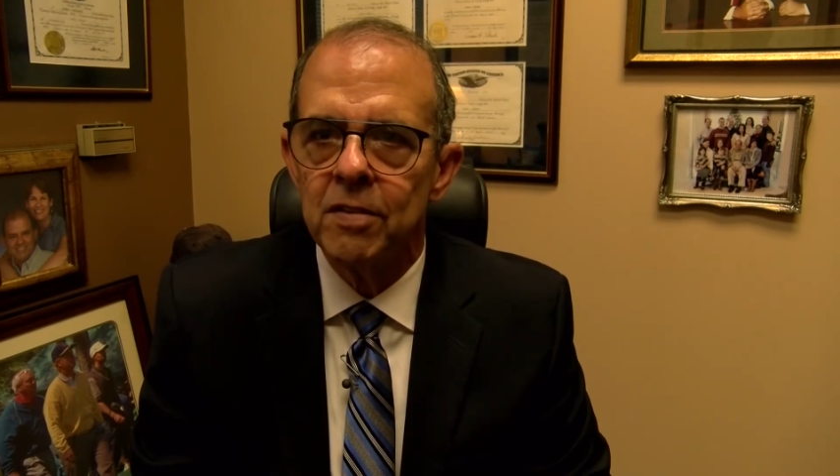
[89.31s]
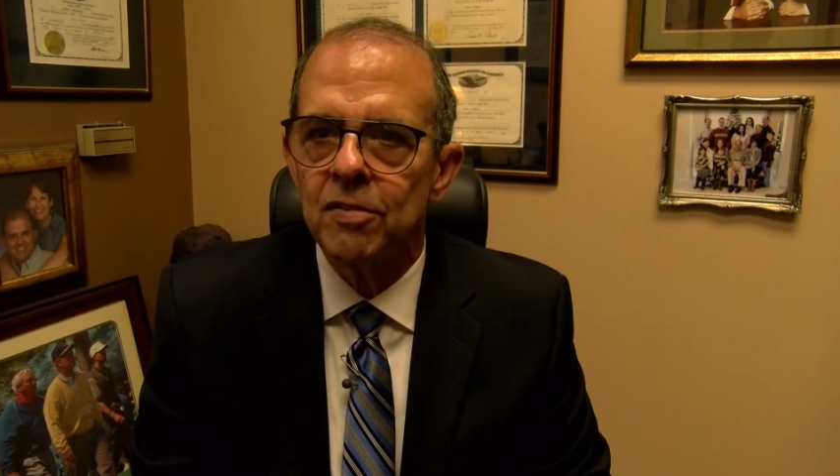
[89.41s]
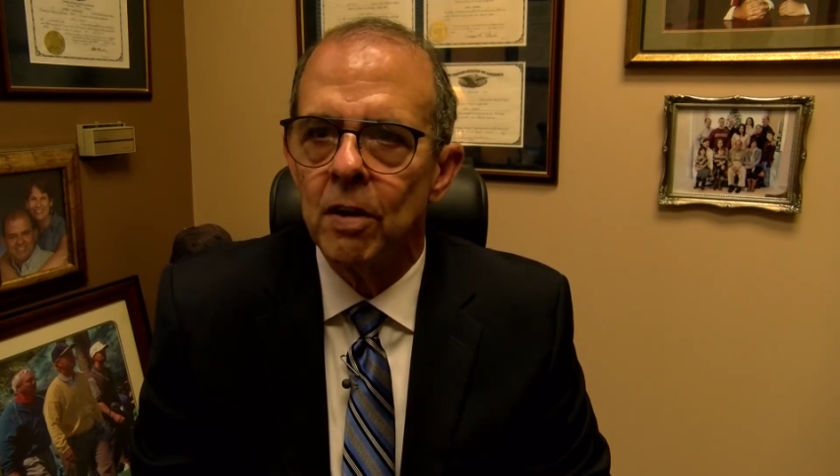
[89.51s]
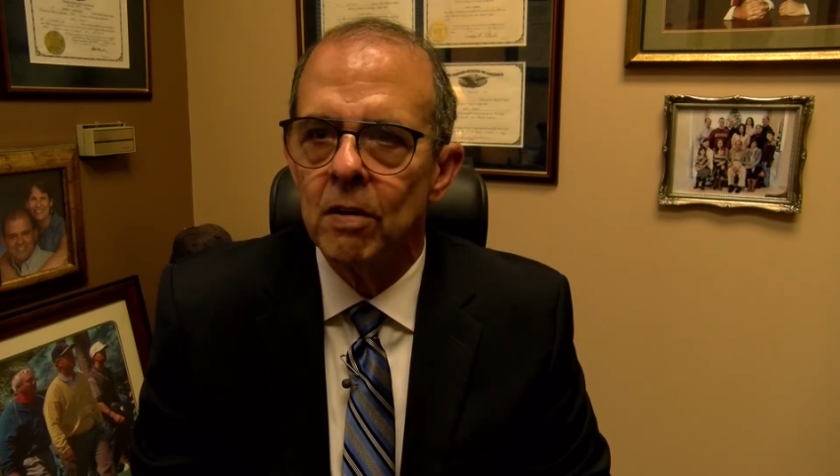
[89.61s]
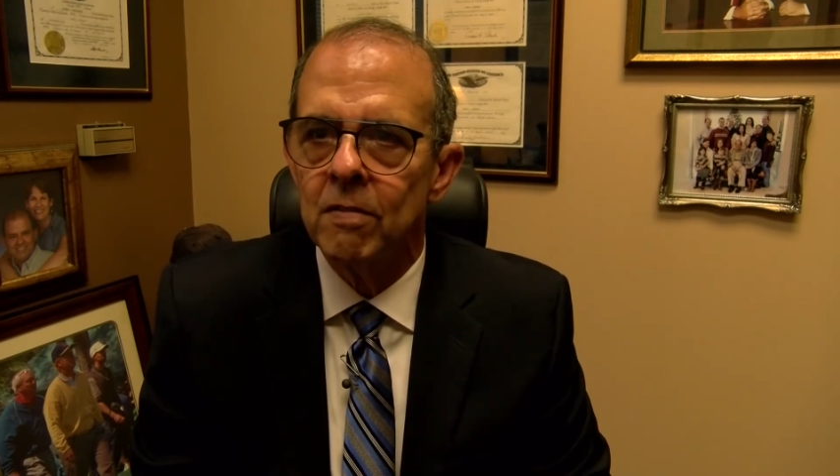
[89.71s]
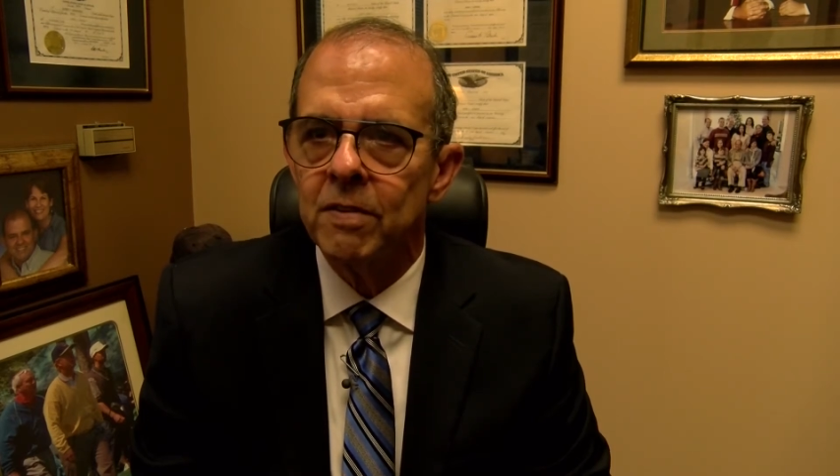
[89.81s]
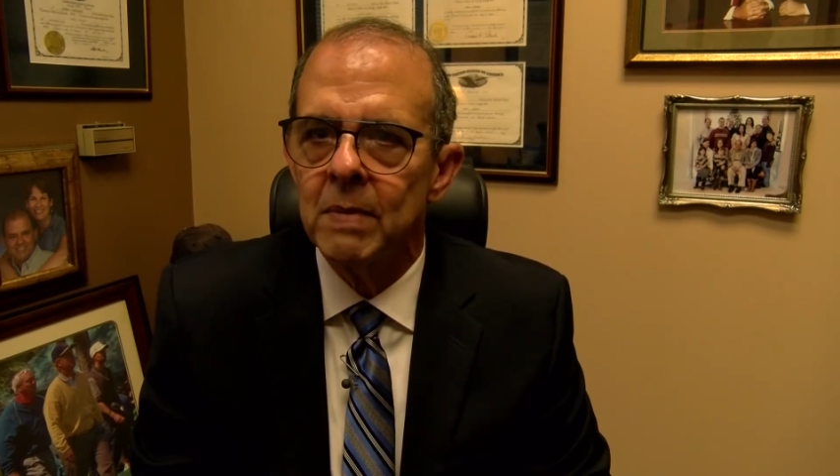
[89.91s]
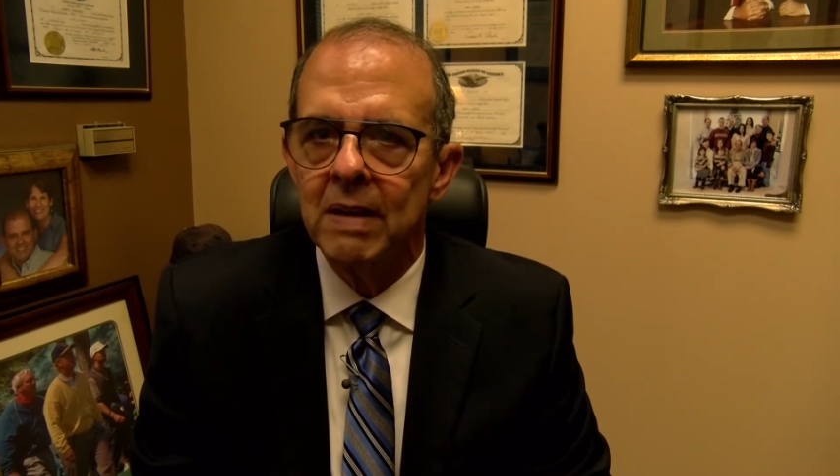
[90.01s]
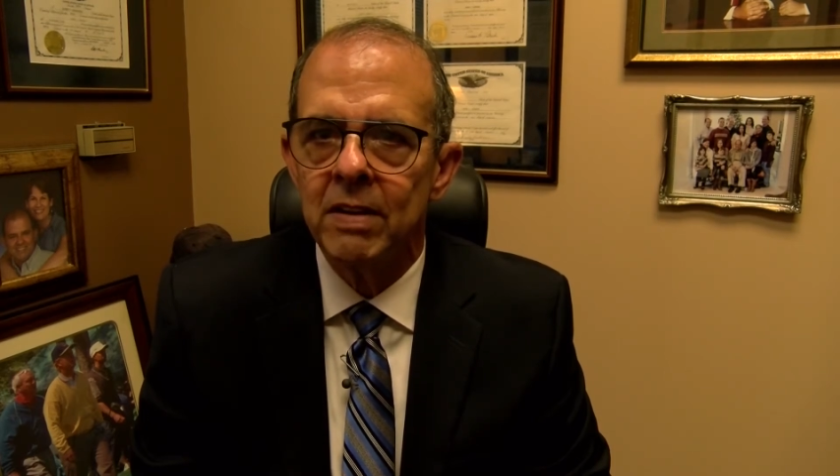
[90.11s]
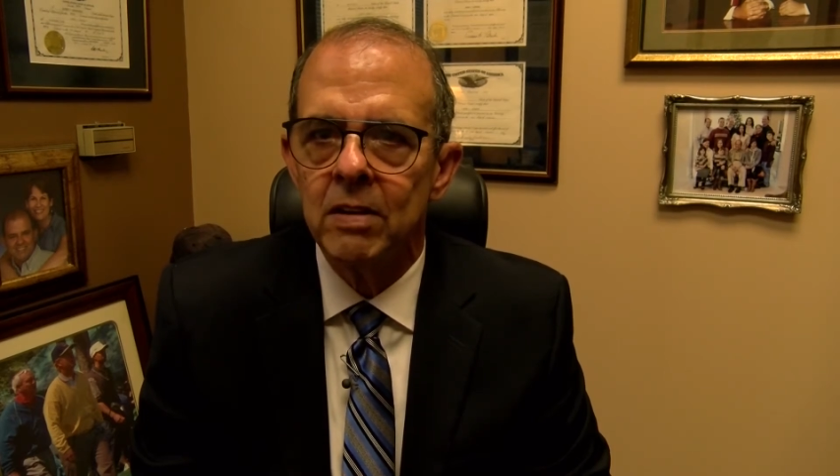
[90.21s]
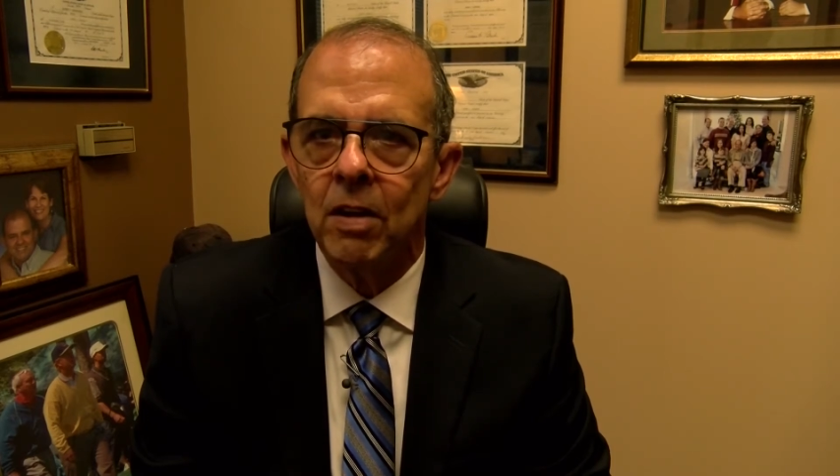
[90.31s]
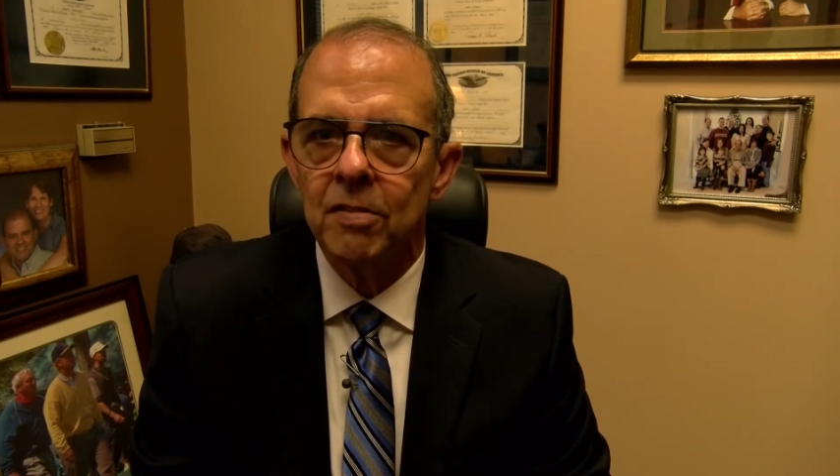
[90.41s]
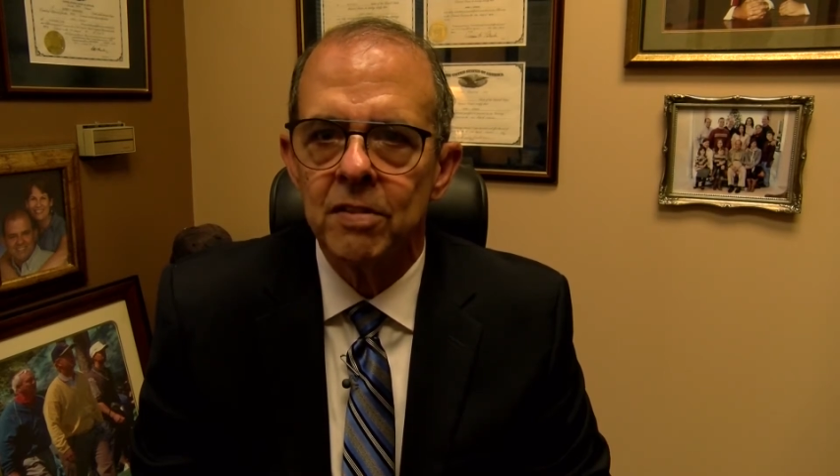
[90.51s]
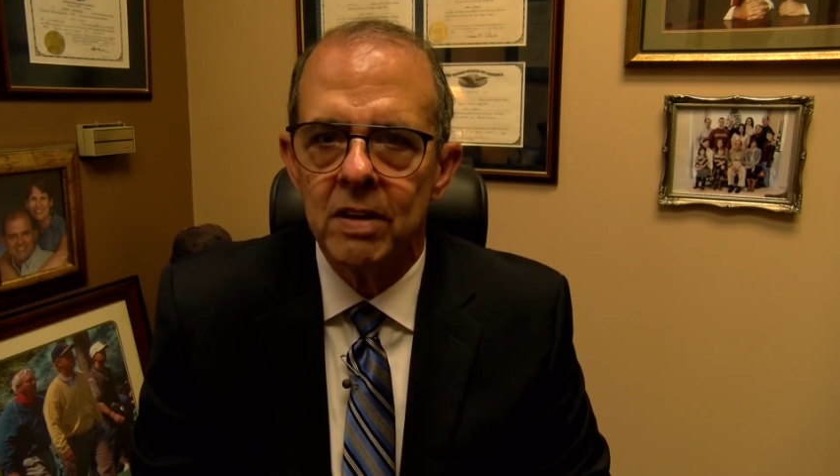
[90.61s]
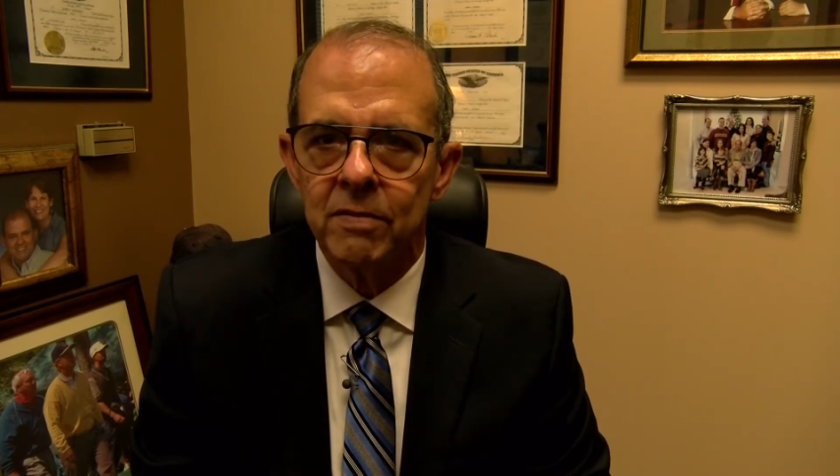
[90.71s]
sorrow from having
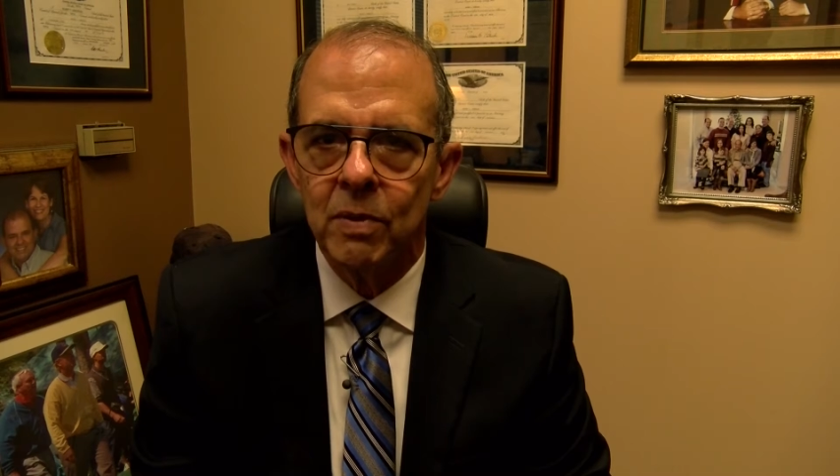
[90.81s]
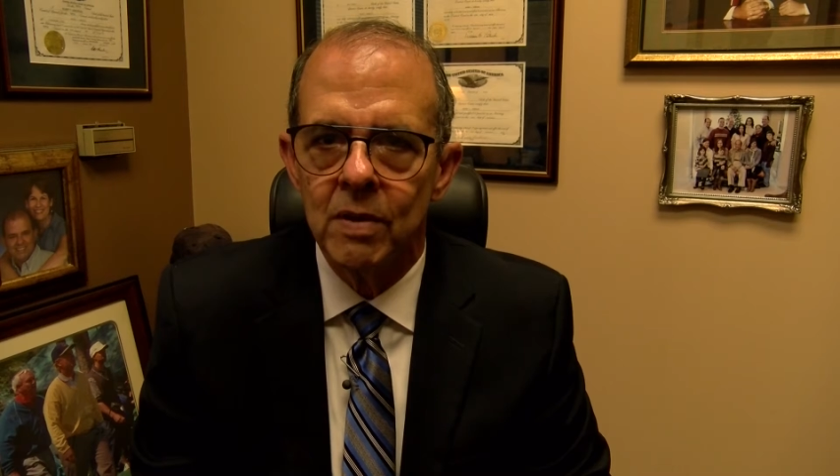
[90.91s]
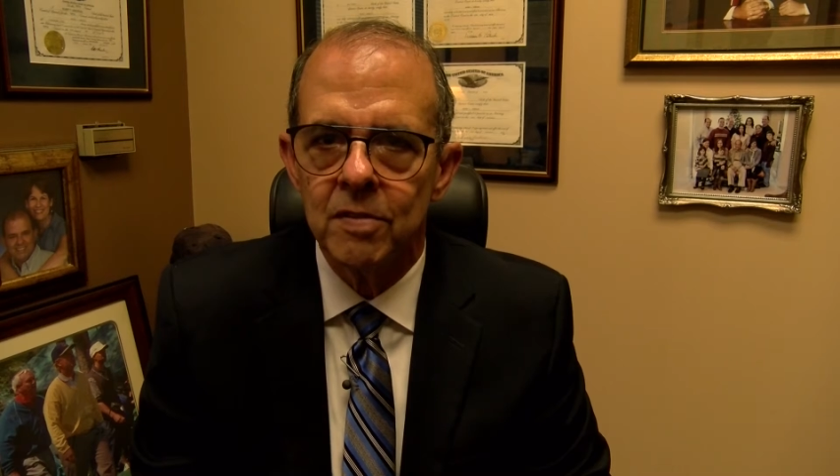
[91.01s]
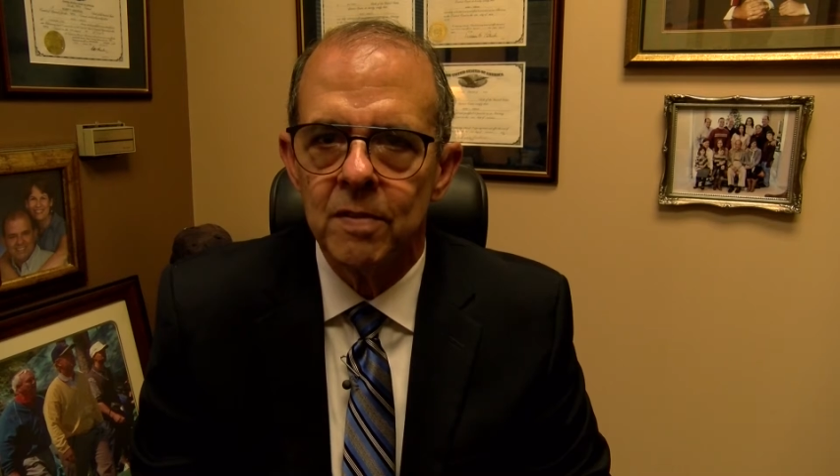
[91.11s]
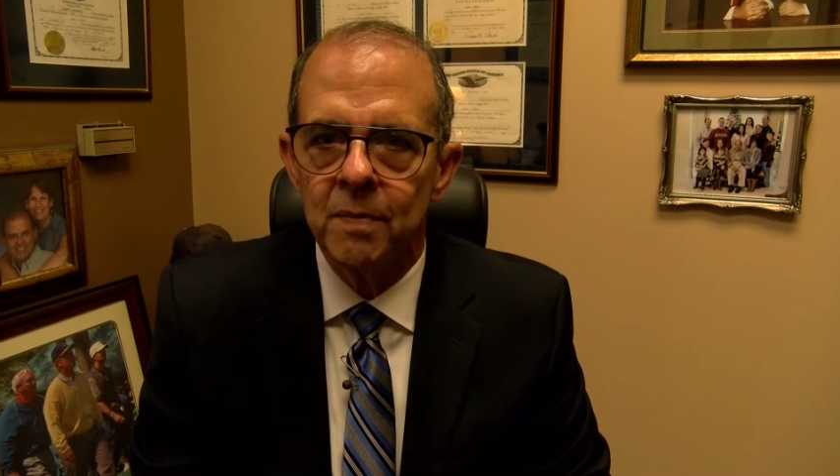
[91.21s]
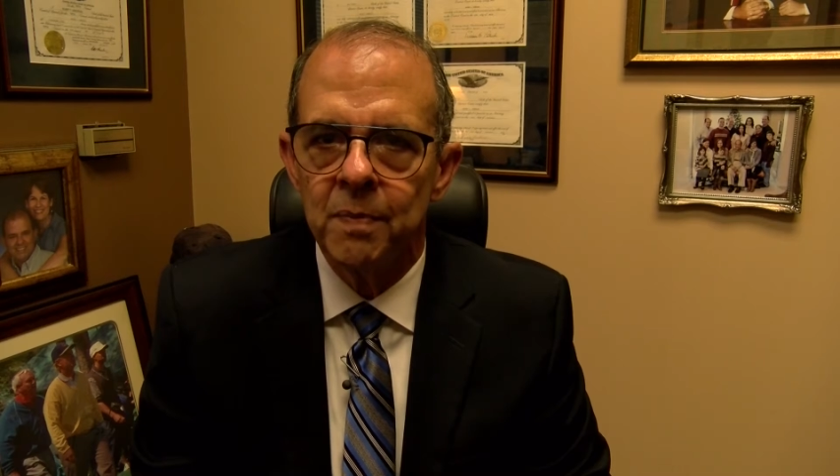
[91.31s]
lost loved ones.